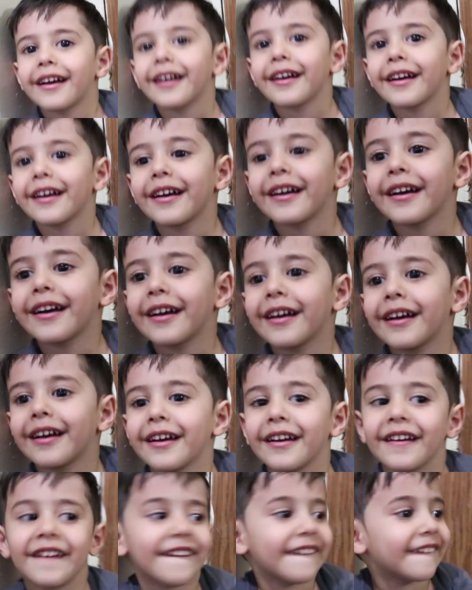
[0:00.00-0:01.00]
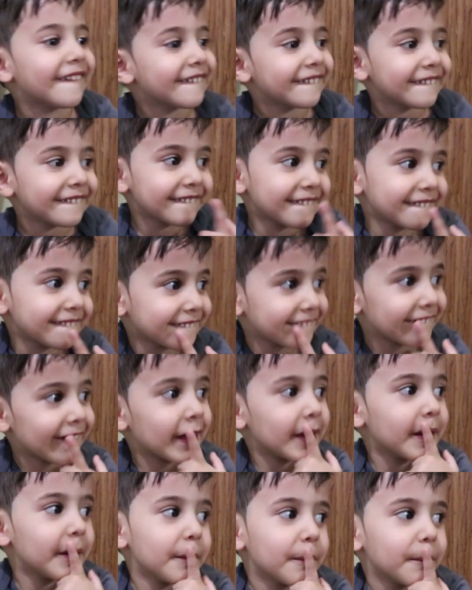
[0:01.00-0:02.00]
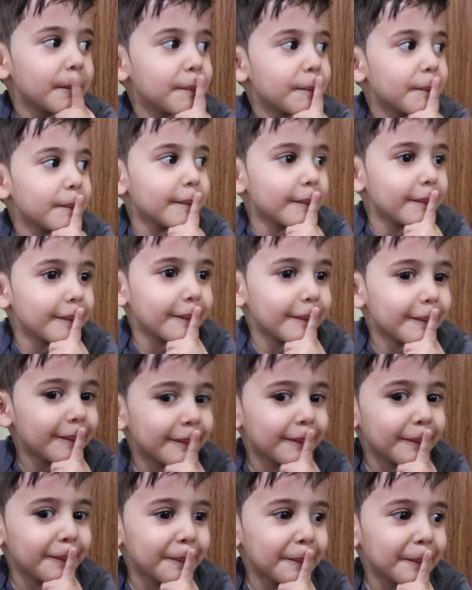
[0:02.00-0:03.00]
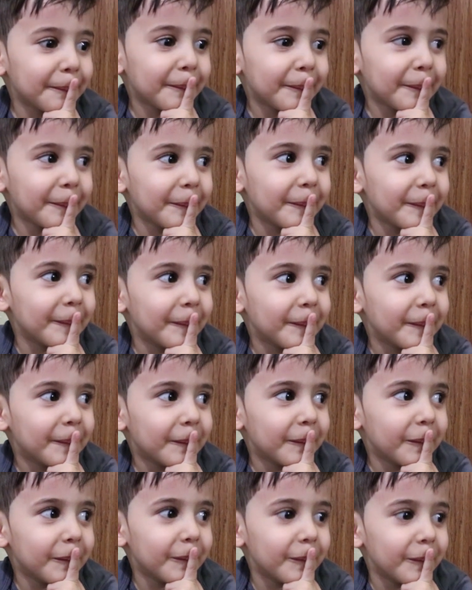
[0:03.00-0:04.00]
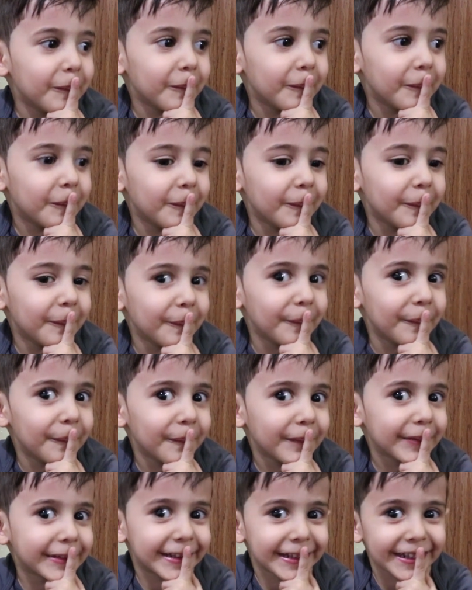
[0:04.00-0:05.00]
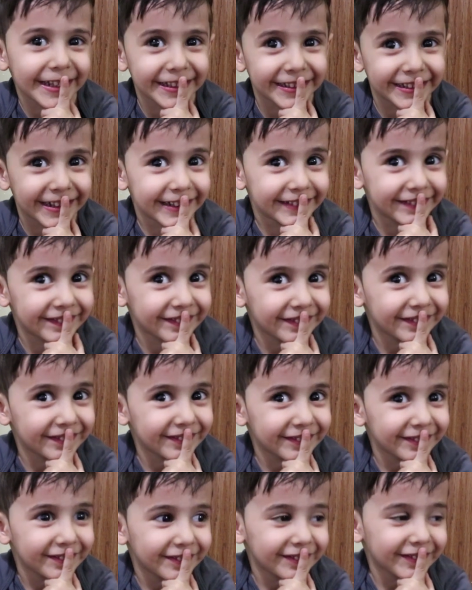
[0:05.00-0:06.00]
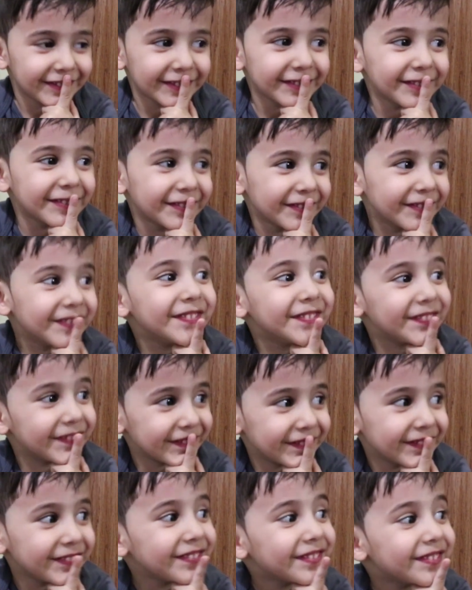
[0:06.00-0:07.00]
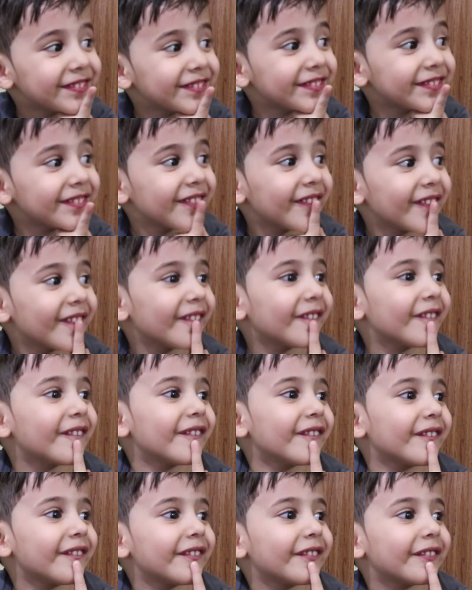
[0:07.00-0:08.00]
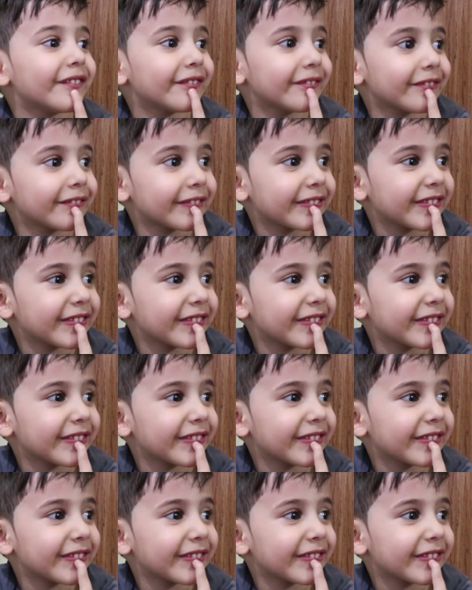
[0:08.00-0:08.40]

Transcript: your favorite part about the song Instagram Famous? Mm, Dina. Dina? Mm-hmm. Wow, but she wasn't in the music video.